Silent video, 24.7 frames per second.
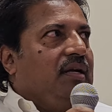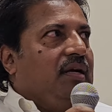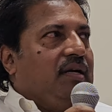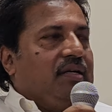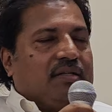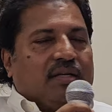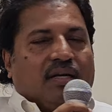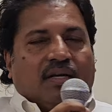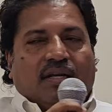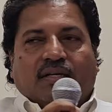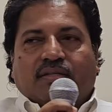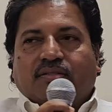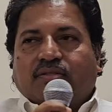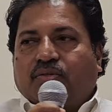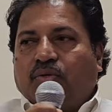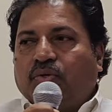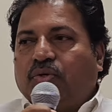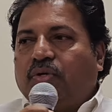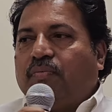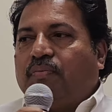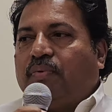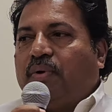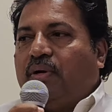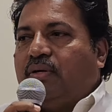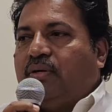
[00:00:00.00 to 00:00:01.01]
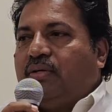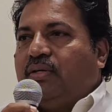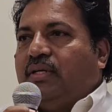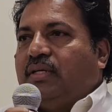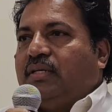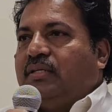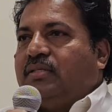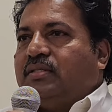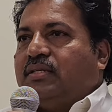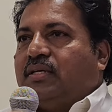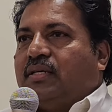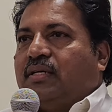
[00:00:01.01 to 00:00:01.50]
and the last 25
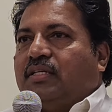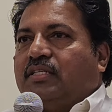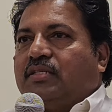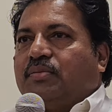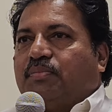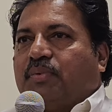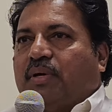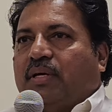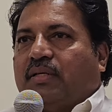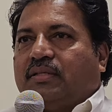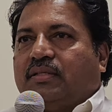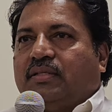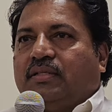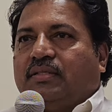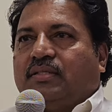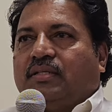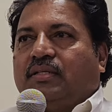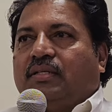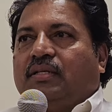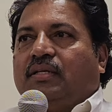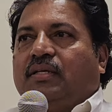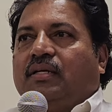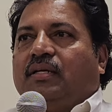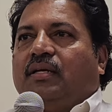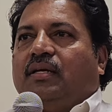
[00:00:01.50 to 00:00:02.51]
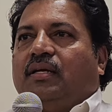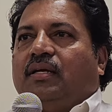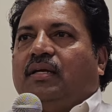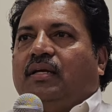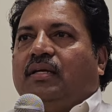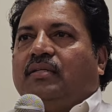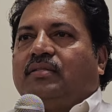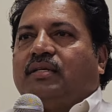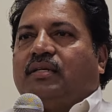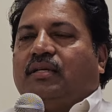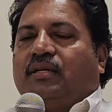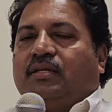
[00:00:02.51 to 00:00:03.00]
years he is practicing
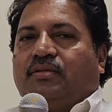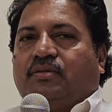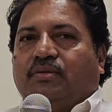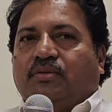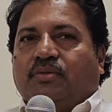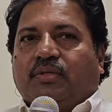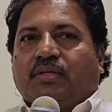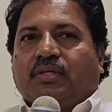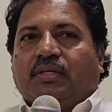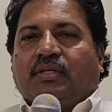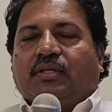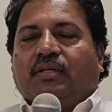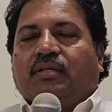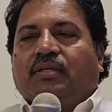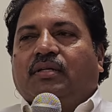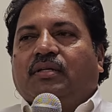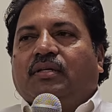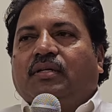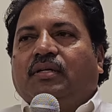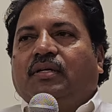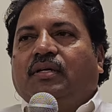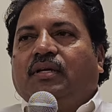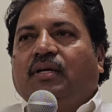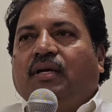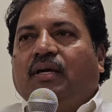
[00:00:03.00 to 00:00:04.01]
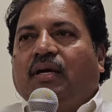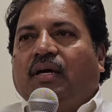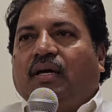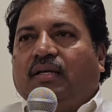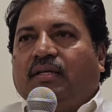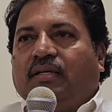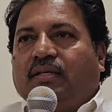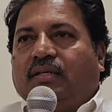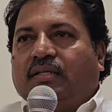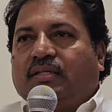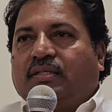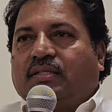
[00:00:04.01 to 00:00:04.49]
as an attorney,
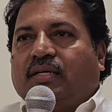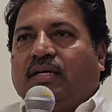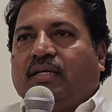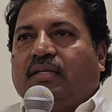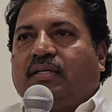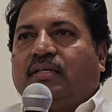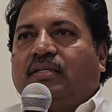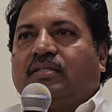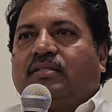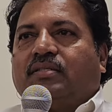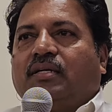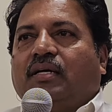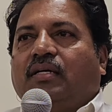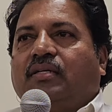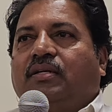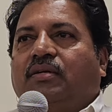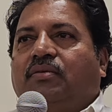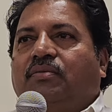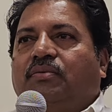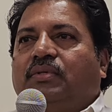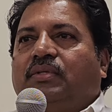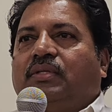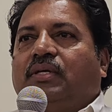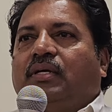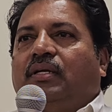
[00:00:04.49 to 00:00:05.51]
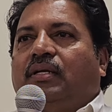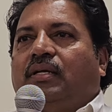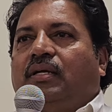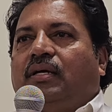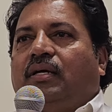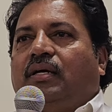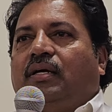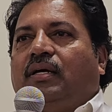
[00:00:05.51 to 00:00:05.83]
and his career started with an